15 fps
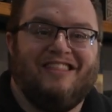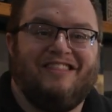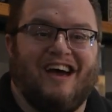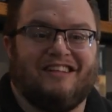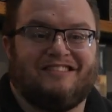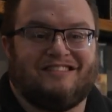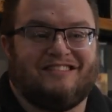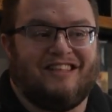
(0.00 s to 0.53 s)

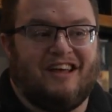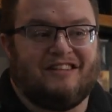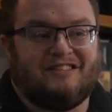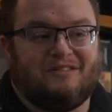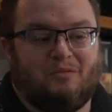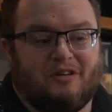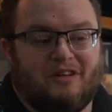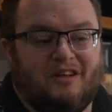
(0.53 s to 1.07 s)

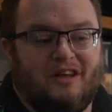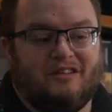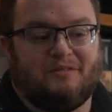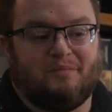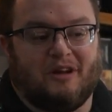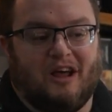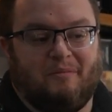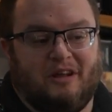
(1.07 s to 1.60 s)
That's what it
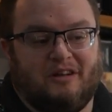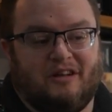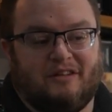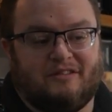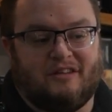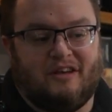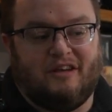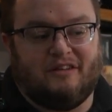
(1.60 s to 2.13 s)
is. But I mean,
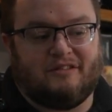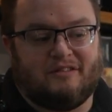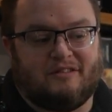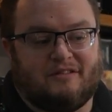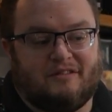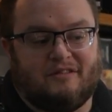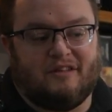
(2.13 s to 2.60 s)
it's